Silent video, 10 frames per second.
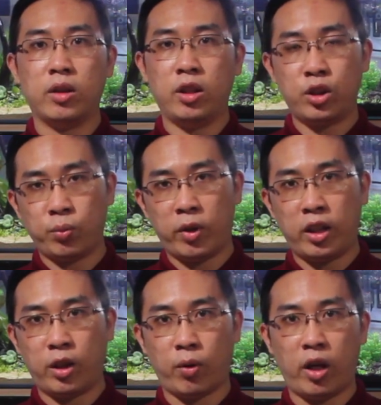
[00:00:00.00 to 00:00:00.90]
This
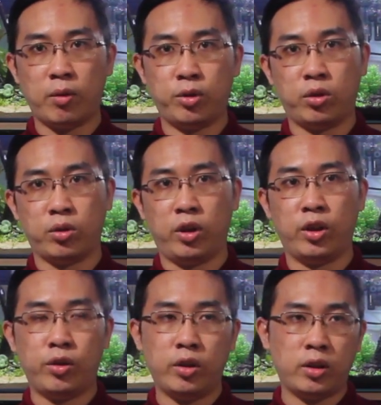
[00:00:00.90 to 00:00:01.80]
way it will help to
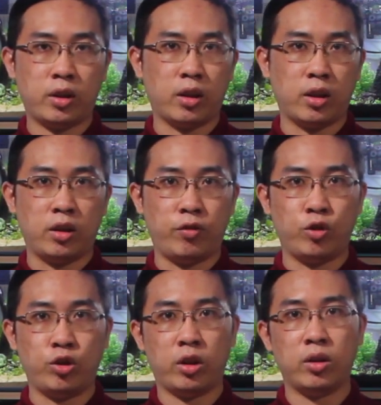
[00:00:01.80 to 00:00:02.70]
increase the
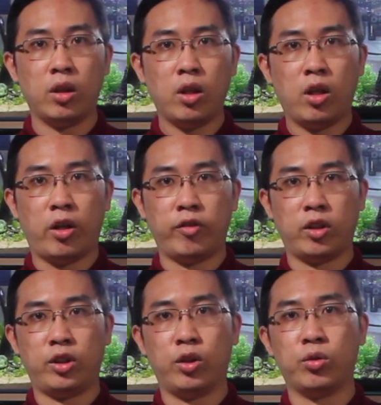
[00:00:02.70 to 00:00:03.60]
diffusion of the
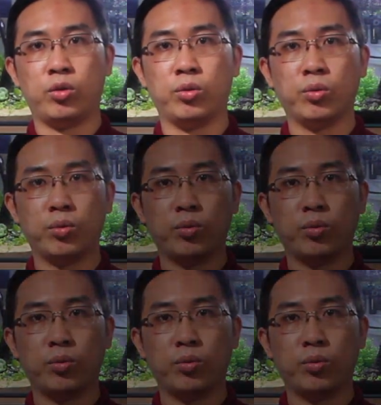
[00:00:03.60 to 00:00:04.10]
CO2.